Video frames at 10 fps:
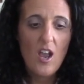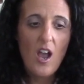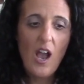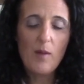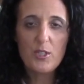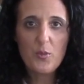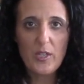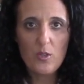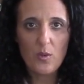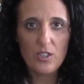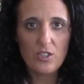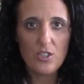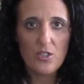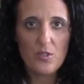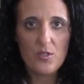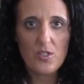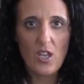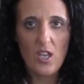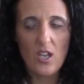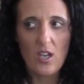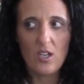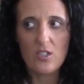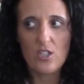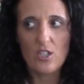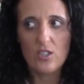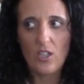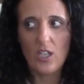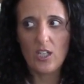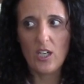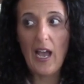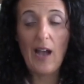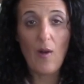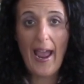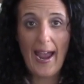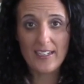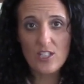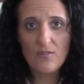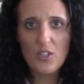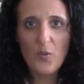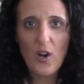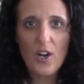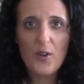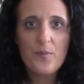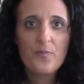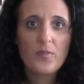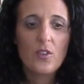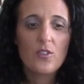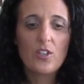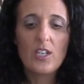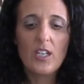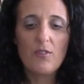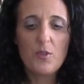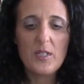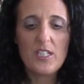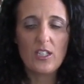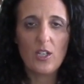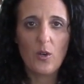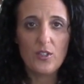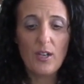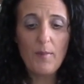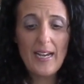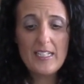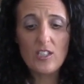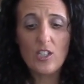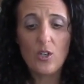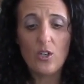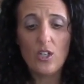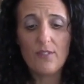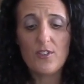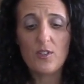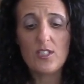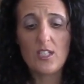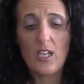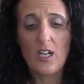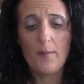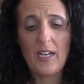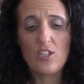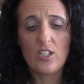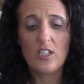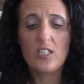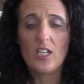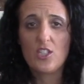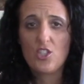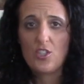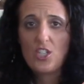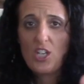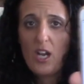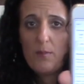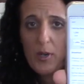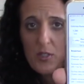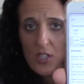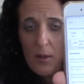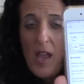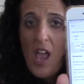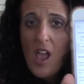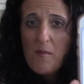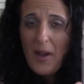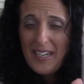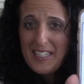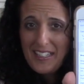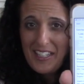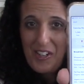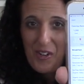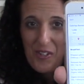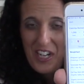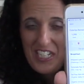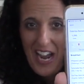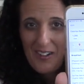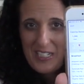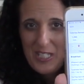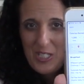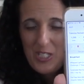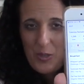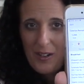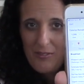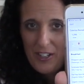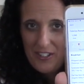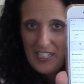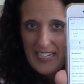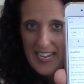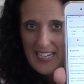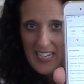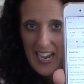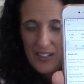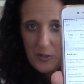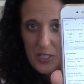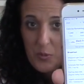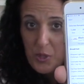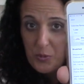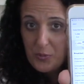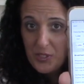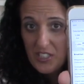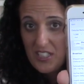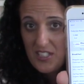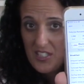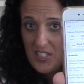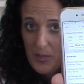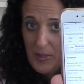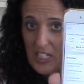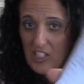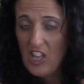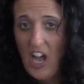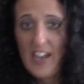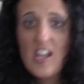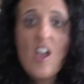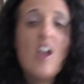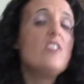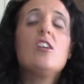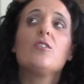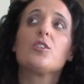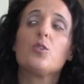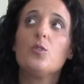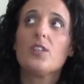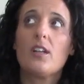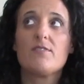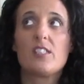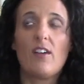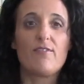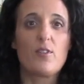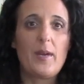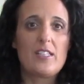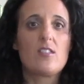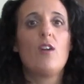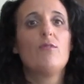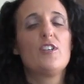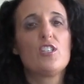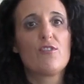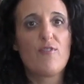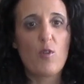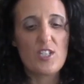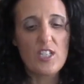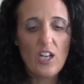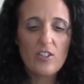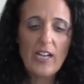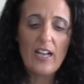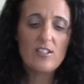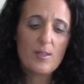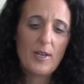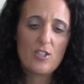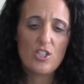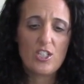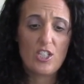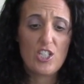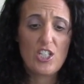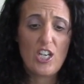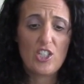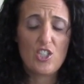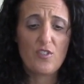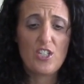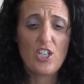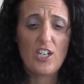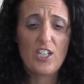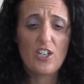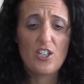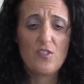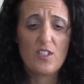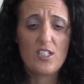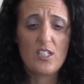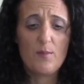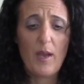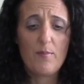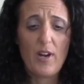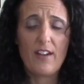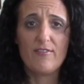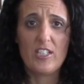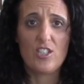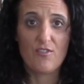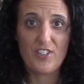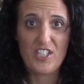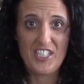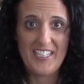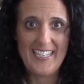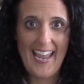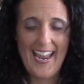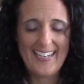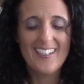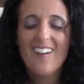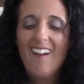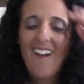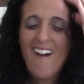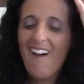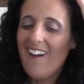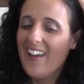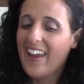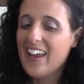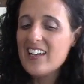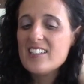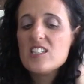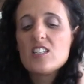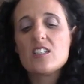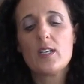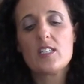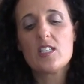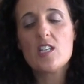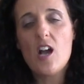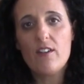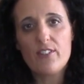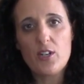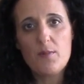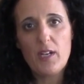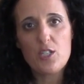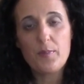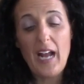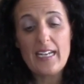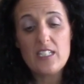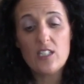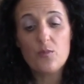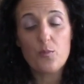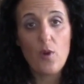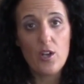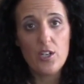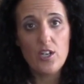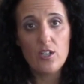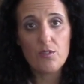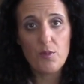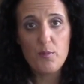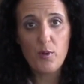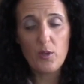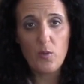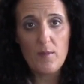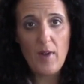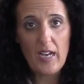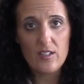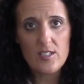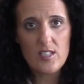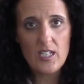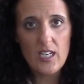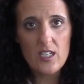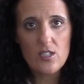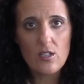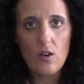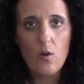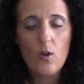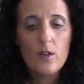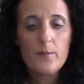how much weight you want to lose, and like how active you are, they're going to give you a daily goal. Now, my daily goal, if you can see it, I'm actually going to take a screenshot and post it up. My daily goal right now is 1,280 calories, which really doesn't seem like a lot. No, the goal that I've set for myself is 1,400 calories. I'm actually just going to take a screenshot here, and you can see my breakfast for today. And it's not very much, but I did run 3.1 miles today. So,